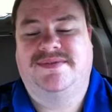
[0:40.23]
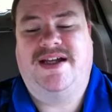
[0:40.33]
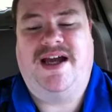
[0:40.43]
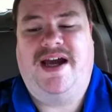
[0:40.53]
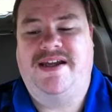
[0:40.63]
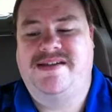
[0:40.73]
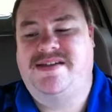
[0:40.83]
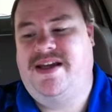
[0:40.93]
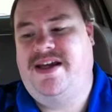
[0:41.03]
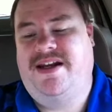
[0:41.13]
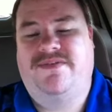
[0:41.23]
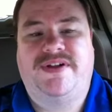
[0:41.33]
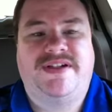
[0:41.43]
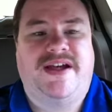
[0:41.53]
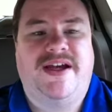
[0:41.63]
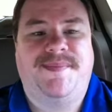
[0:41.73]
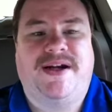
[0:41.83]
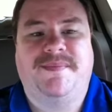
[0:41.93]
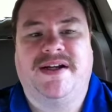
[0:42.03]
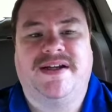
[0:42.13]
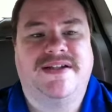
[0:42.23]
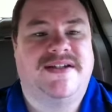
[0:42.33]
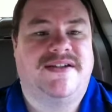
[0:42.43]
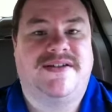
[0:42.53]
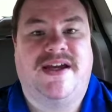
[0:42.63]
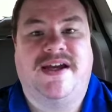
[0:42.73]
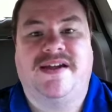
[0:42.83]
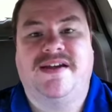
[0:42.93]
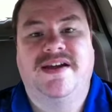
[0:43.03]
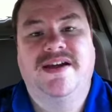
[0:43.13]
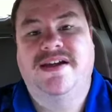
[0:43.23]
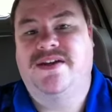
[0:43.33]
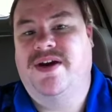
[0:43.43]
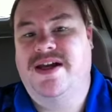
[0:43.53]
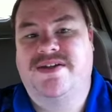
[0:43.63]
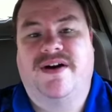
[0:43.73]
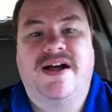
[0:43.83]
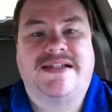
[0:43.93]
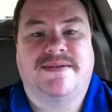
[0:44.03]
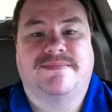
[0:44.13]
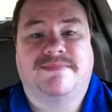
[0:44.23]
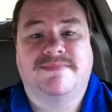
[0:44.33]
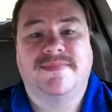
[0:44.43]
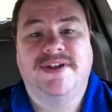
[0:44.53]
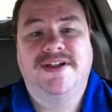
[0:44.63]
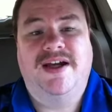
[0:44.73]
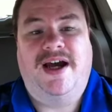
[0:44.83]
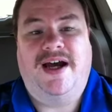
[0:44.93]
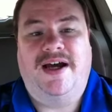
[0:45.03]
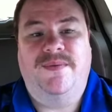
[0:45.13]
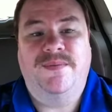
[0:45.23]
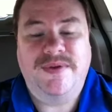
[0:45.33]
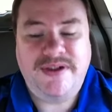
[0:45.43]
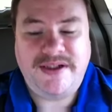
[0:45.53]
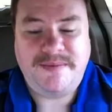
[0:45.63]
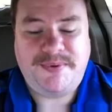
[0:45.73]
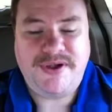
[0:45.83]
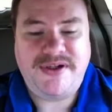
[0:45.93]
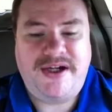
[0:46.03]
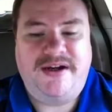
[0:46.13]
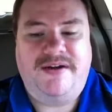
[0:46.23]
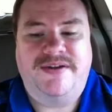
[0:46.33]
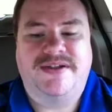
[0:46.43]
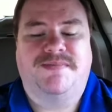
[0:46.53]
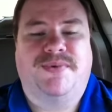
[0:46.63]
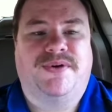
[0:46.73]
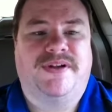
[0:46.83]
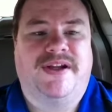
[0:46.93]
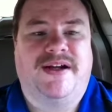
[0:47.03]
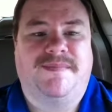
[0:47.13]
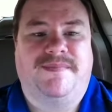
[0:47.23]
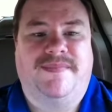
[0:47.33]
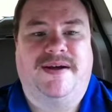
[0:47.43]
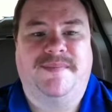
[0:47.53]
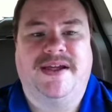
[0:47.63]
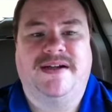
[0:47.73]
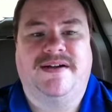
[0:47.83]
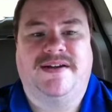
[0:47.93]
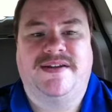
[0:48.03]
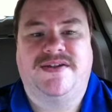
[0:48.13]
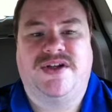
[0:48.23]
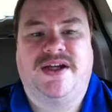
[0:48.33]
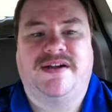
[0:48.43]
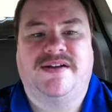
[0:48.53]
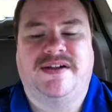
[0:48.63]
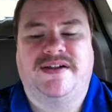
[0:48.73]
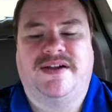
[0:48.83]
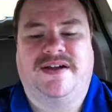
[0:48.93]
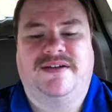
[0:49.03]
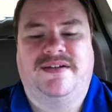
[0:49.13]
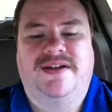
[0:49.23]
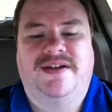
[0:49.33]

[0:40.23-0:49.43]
I say it every time, and I'm going to continue saying it. You guys are awesome. I really appreciate all the support that I'm getting on this channel, and